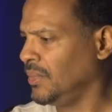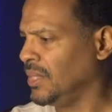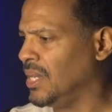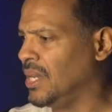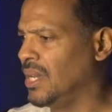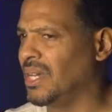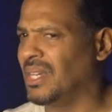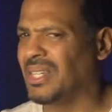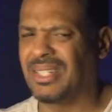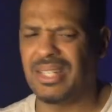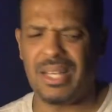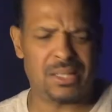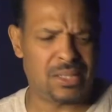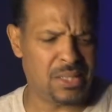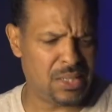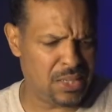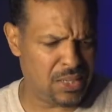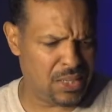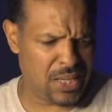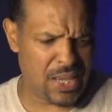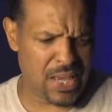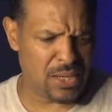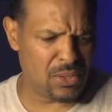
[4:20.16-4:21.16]
it doesn't
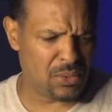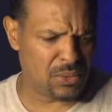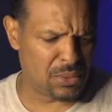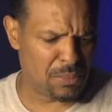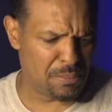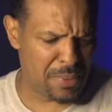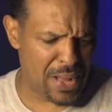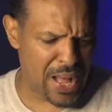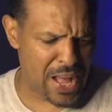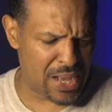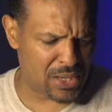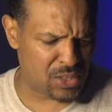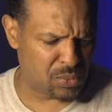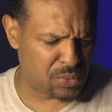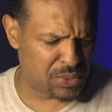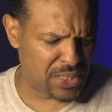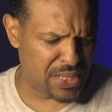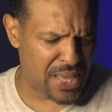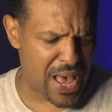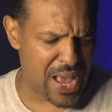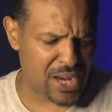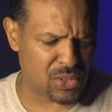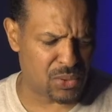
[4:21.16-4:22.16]
indicate on the box what
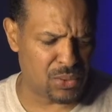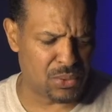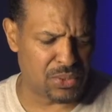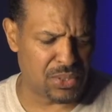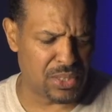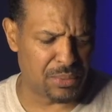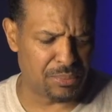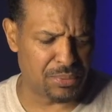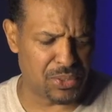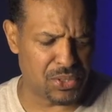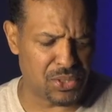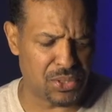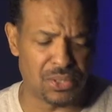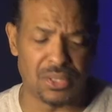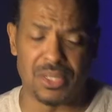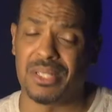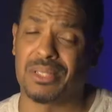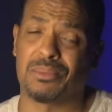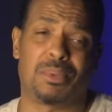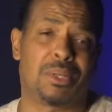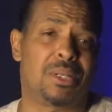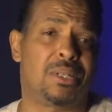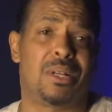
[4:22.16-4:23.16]
the actual temperature
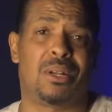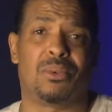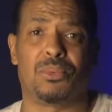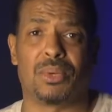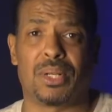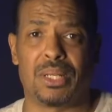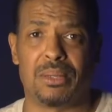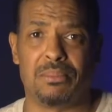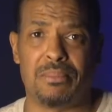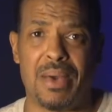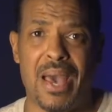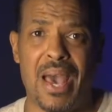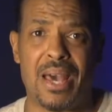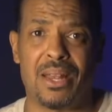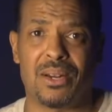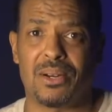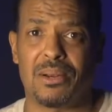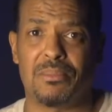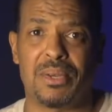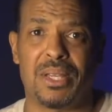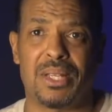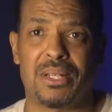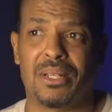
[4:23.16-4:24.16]
is, but it doesn't really matter.
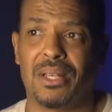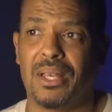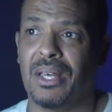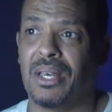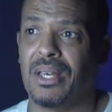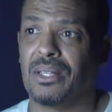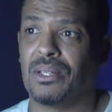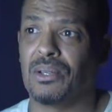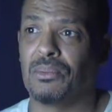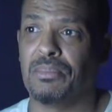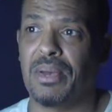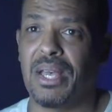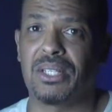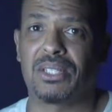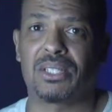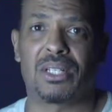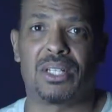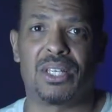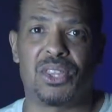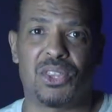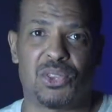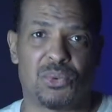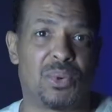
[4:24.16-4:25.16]
I mean, they're
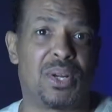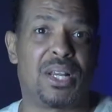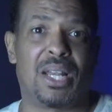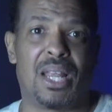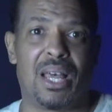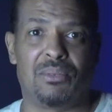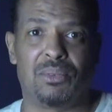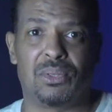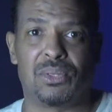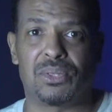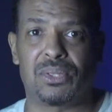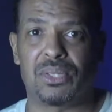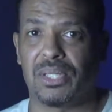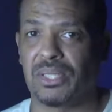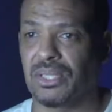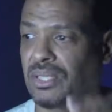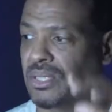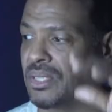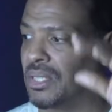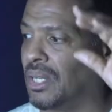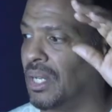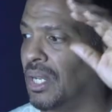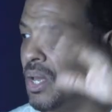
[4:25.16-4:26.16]
basically 3 levels. This
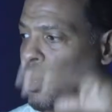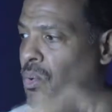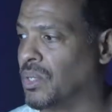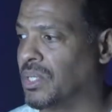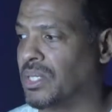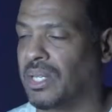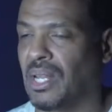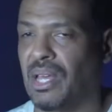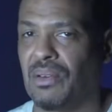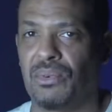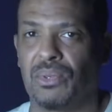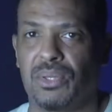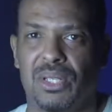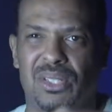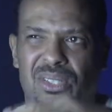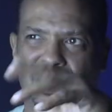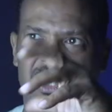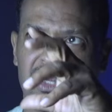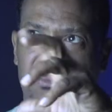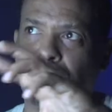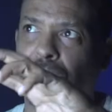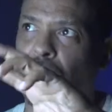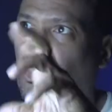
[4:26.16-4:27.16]
is the lowest level. This
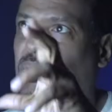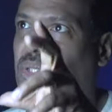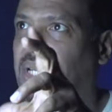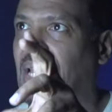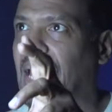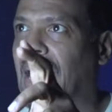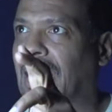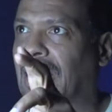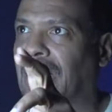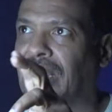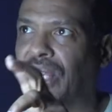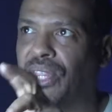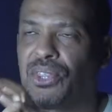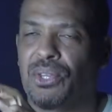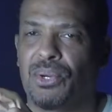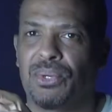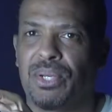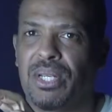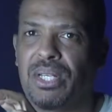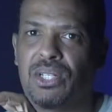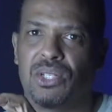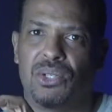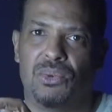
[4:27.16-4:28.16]
is most likely
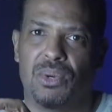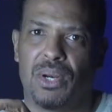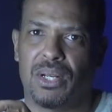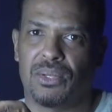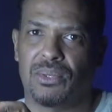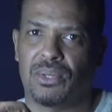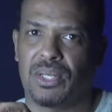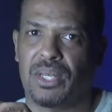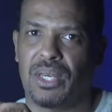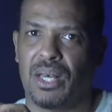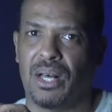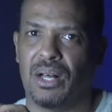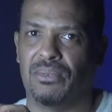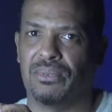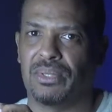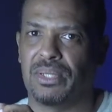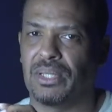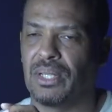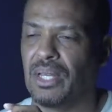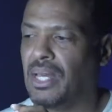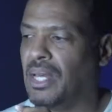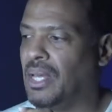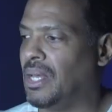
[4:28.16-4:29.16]
3,200
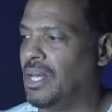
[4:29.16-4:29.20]
Kelvin.